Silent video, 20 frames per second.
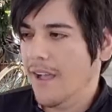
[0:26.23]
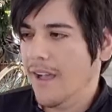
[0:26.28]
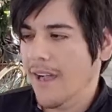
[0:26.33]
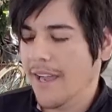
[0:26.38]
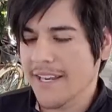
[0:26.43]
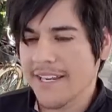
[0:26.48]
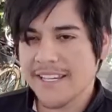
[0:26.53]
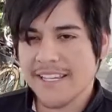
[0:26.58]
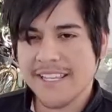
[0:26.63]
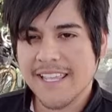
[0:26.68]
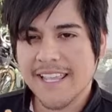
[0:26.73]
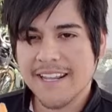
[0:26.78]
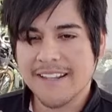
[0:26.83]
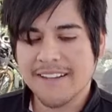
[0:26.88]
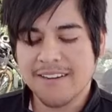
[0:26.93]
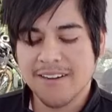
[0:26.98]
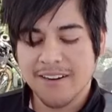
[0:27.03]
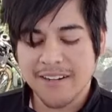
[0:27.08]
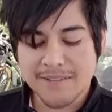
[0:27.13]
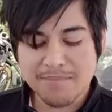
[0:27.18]
I need to get
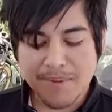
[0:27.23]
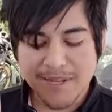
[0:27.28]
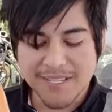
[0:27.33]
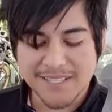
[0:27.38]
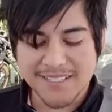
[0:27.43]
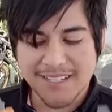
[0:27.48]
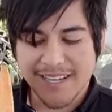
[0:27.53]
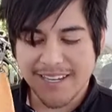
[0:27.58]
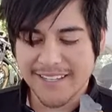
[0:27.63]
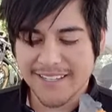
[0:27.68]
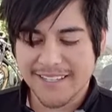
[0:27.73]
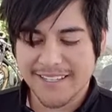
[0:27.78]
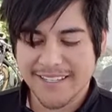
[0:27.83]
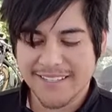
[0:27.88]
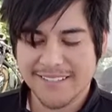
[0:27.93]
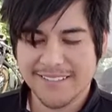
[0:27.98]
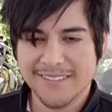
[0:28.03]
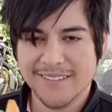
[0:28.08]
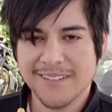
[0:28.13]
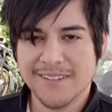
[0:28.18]
in on it because I
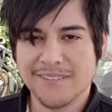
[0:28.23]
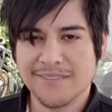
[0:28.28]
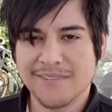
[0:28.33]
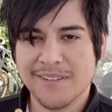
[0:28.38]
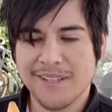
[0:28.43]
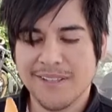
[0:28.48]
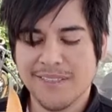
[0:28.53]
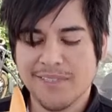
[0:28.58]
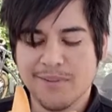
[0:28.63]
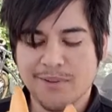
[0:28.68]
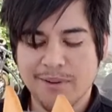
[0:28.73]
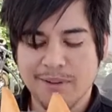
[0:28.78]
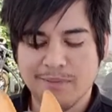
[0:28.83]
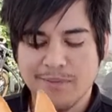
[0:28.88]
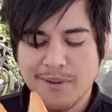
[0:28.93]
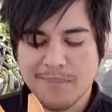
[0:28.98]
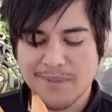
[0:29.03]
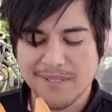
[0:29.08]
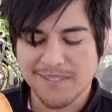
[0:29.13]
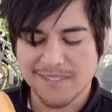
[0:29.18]
love throwing
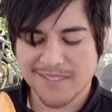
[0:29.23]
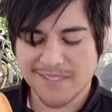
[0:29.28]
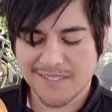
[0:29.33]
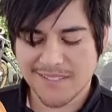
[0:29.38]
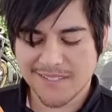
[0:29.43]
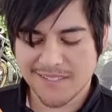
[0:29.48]
weapons.